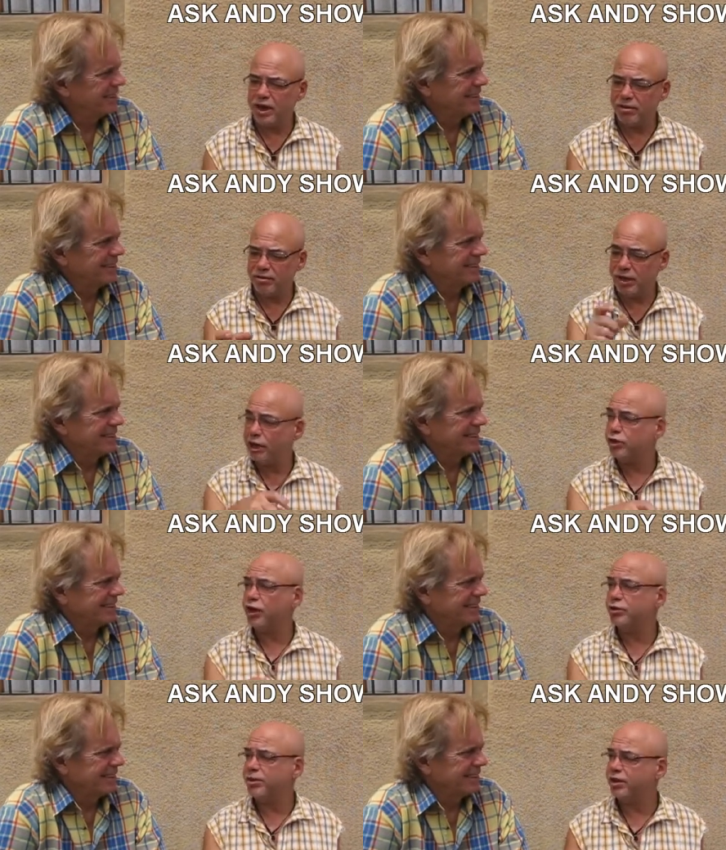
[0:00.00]
Speaker 1: out, they
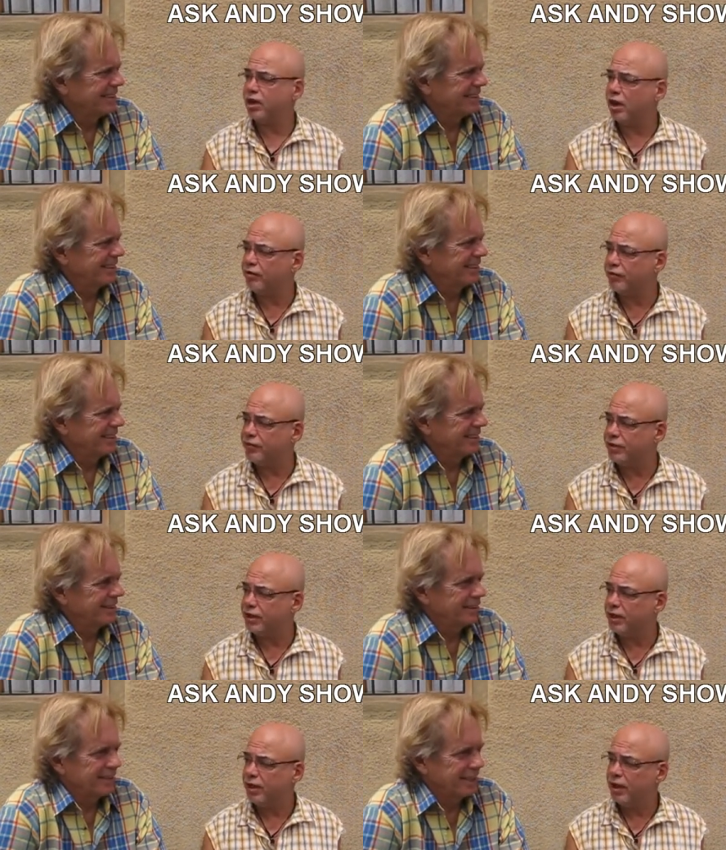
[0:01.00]
charged me a dollar
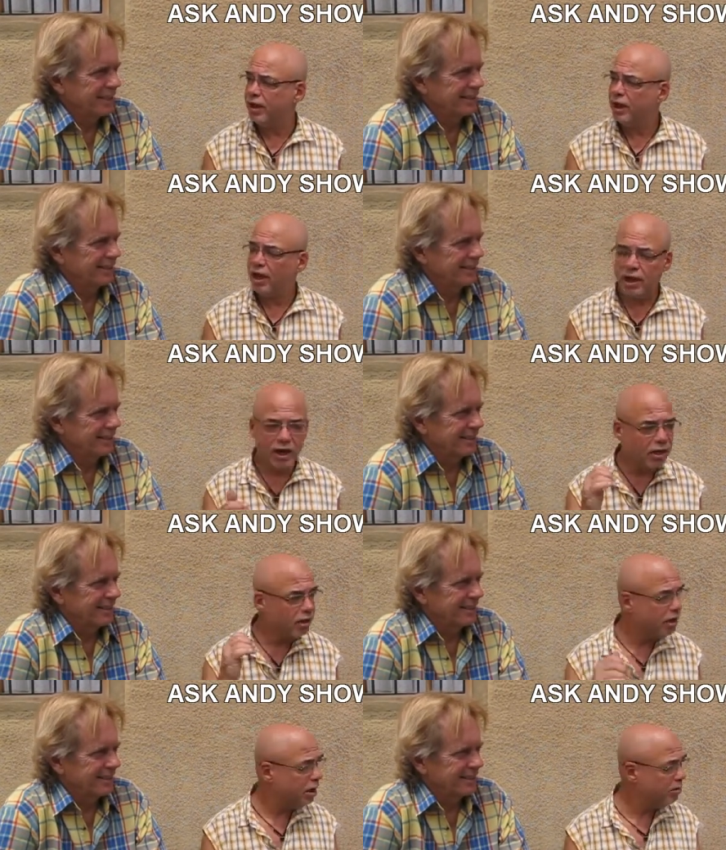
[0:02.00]
fifty, Yeah. and I
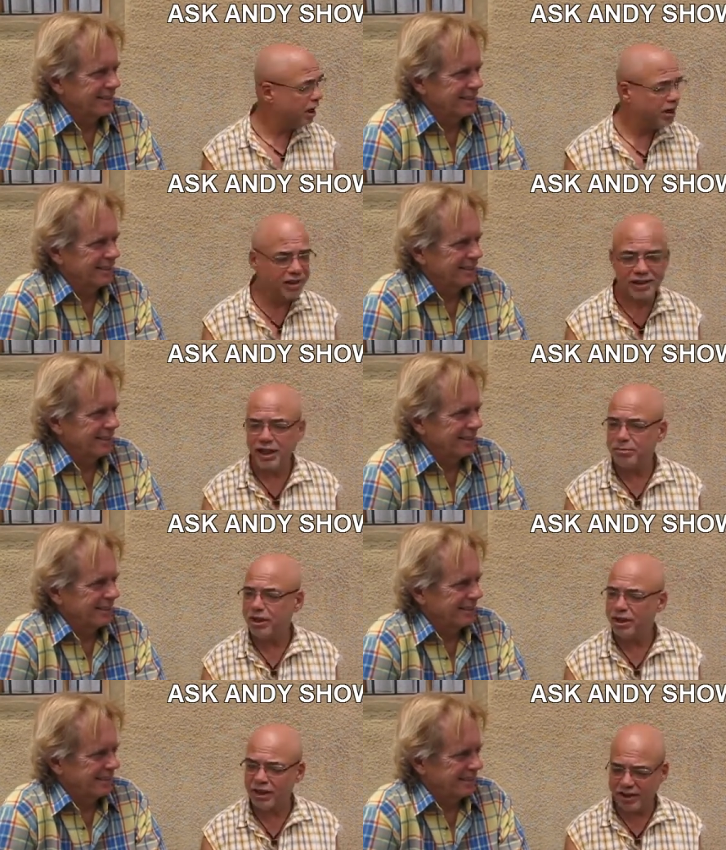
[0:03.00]
look on my
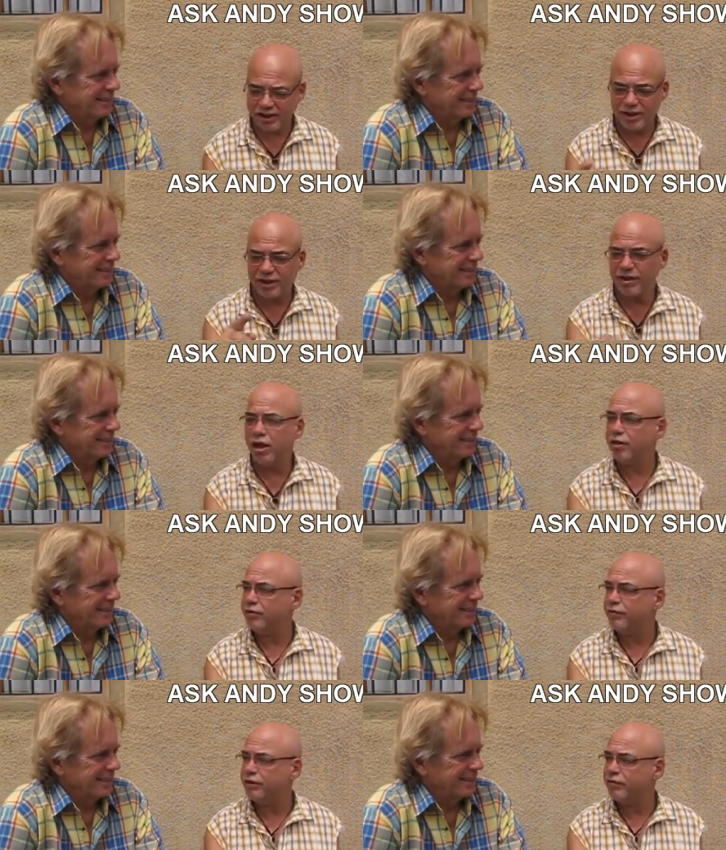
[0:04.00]
statement and I see the dollar
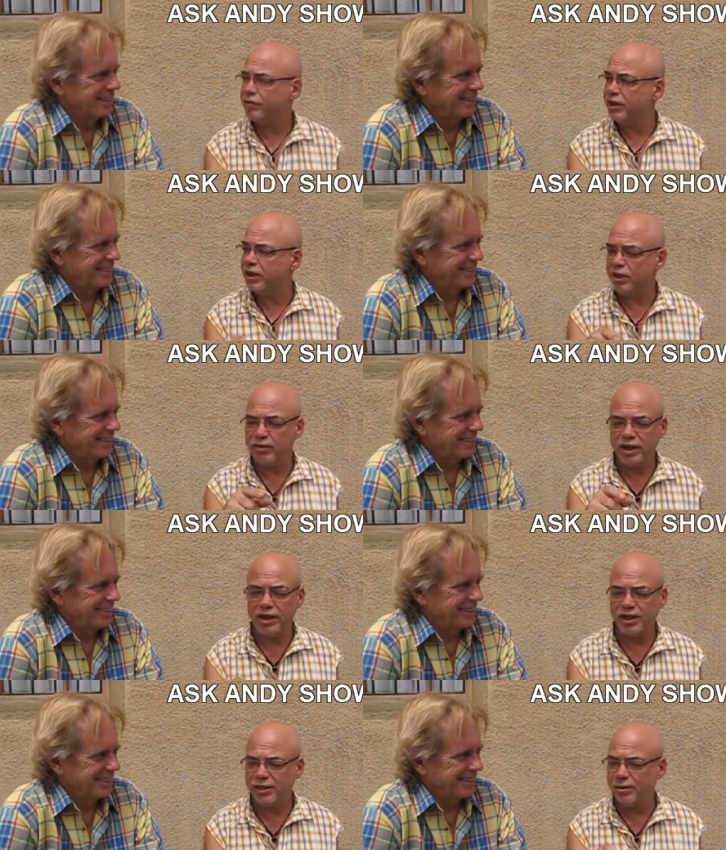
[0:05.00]
fifty fee, and right
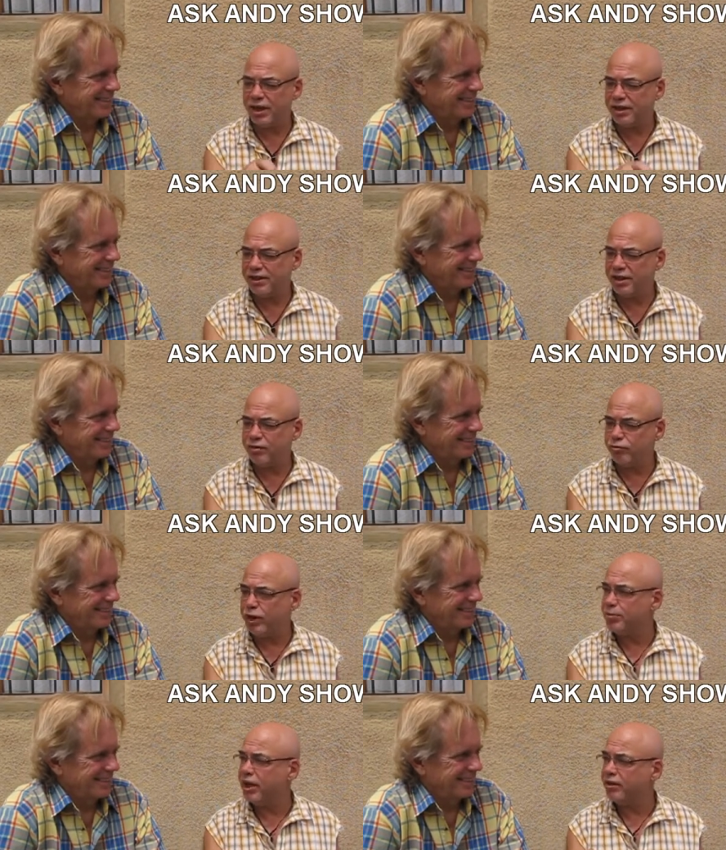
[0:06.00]
next to it, I see
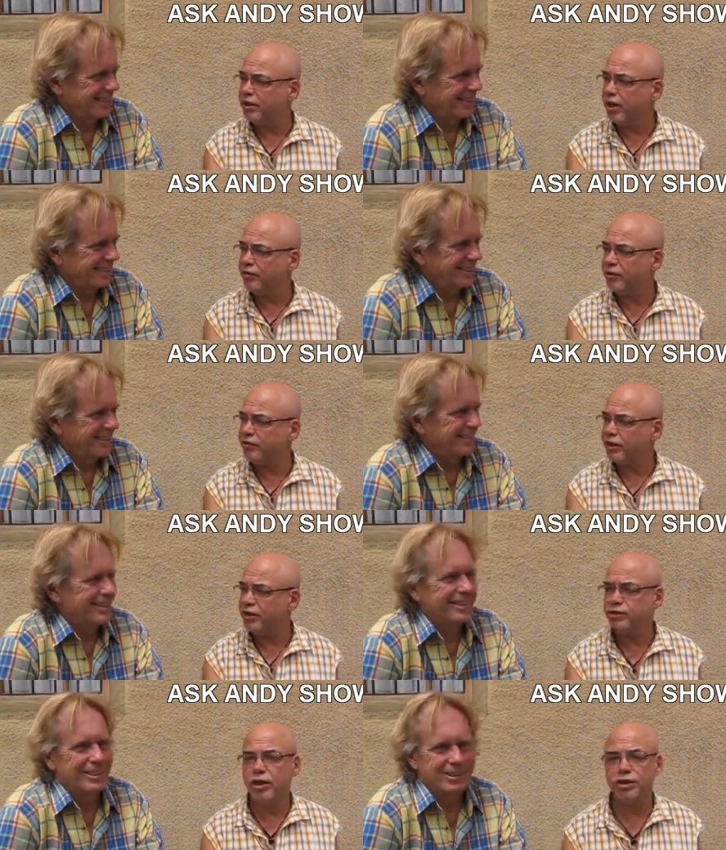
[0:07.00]
rebate, dollar fifty.
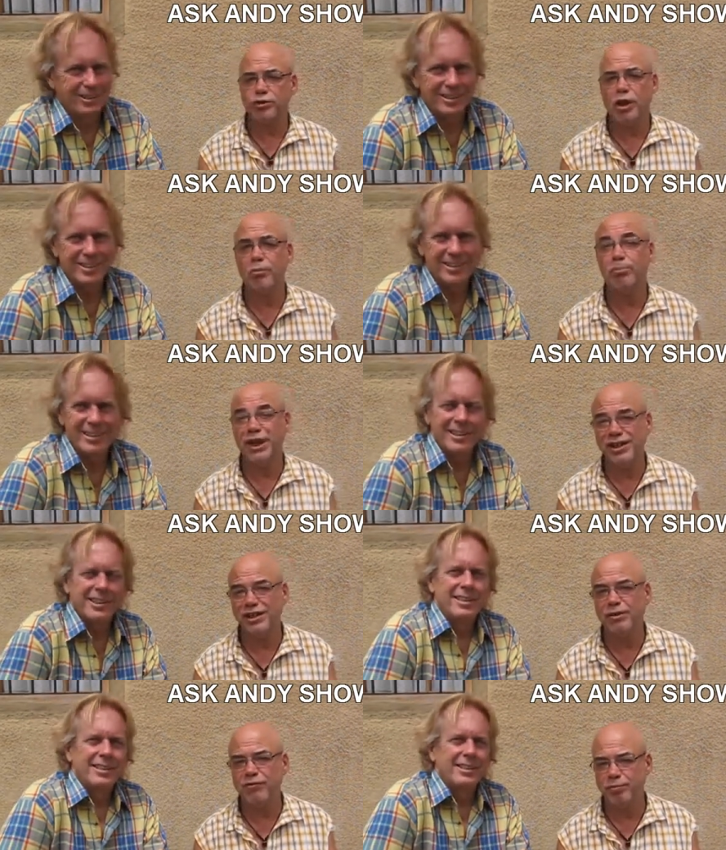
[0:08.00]
Charles Cool. Schwab pays
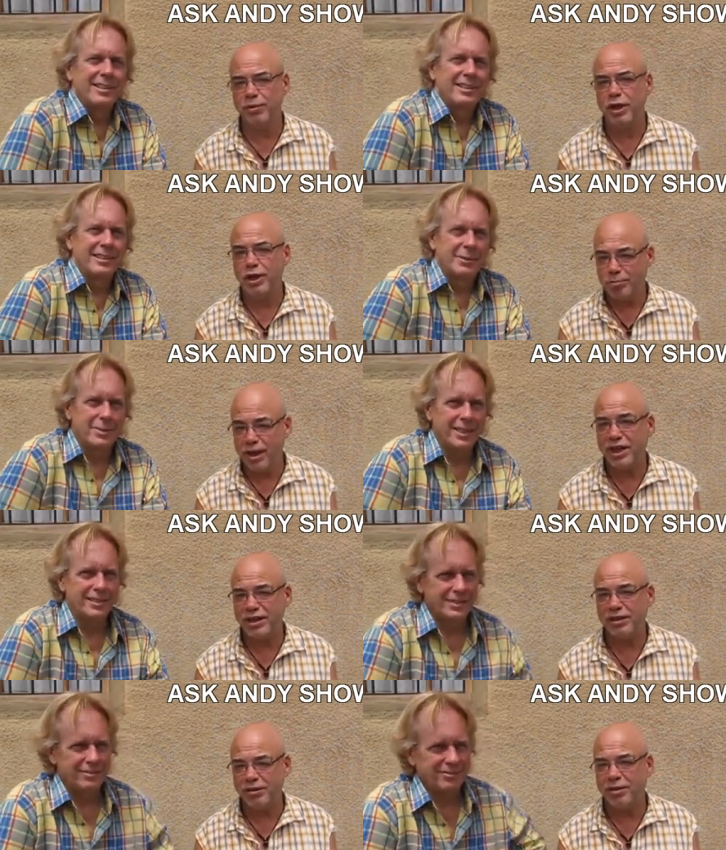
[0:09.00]
the, pays
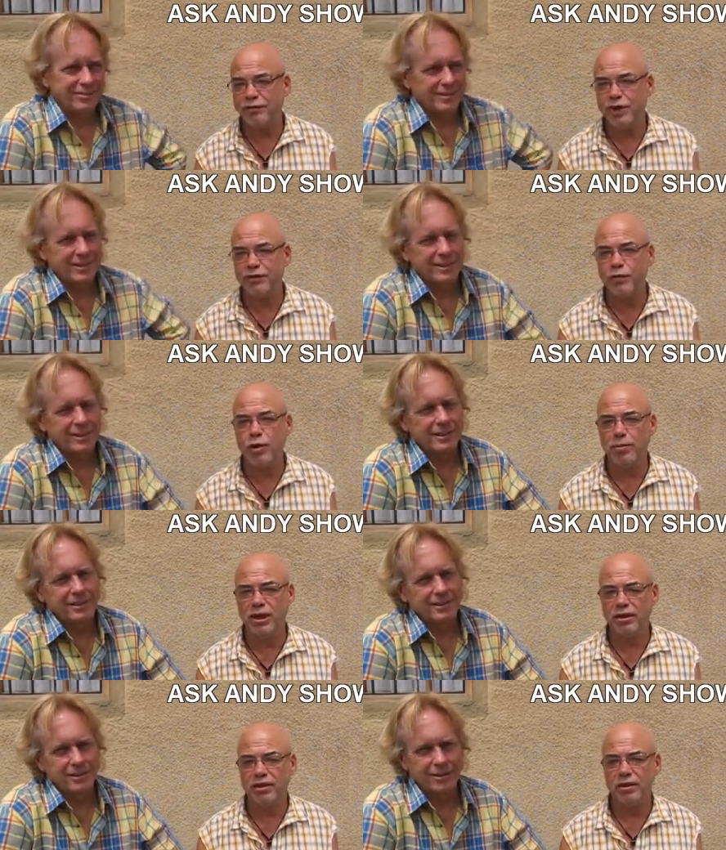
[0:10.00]
the fee for me,
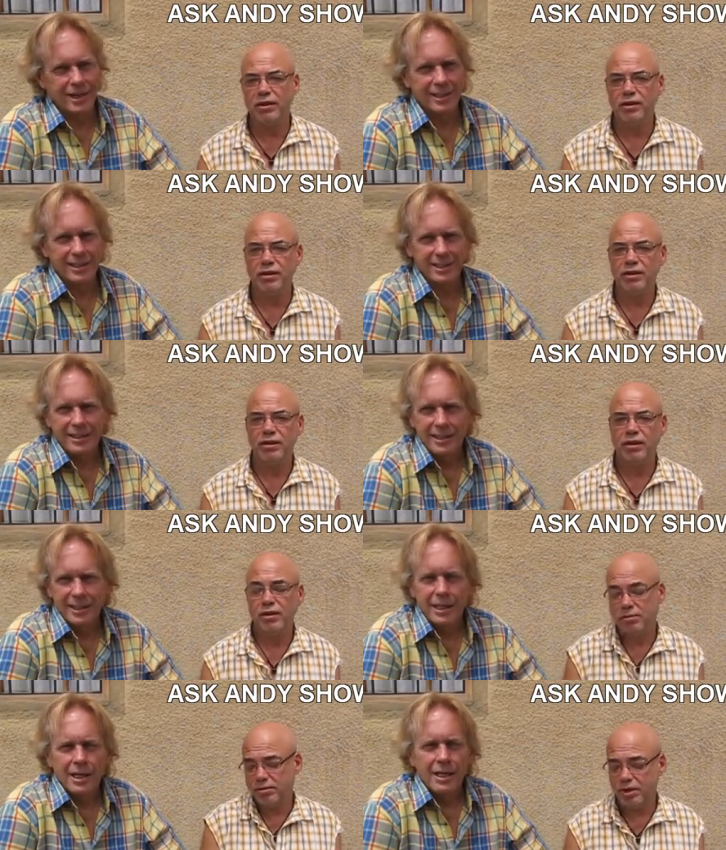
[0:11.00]
Great.
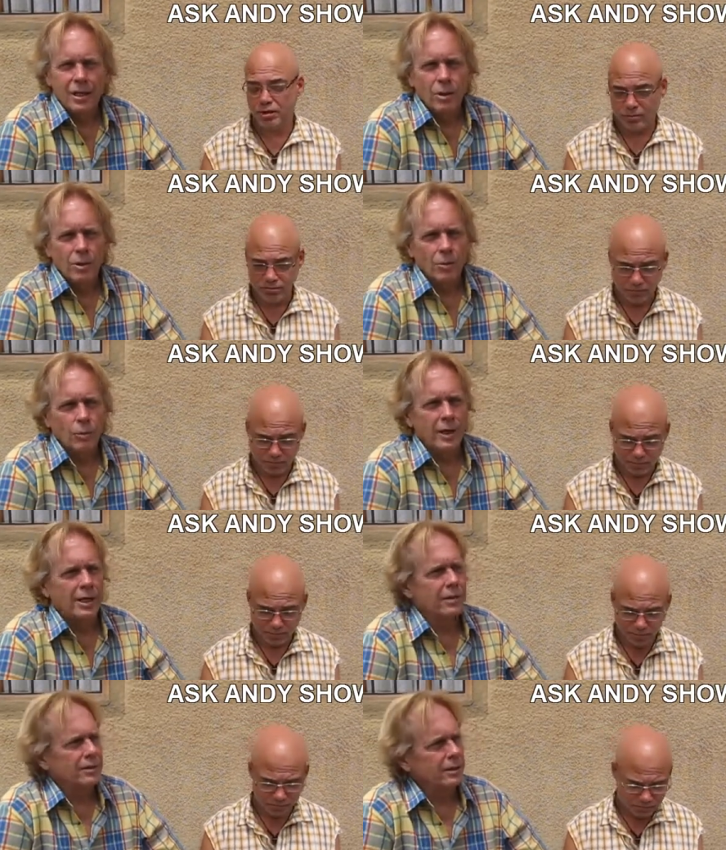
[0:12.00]
so.
Speaker 2: Well,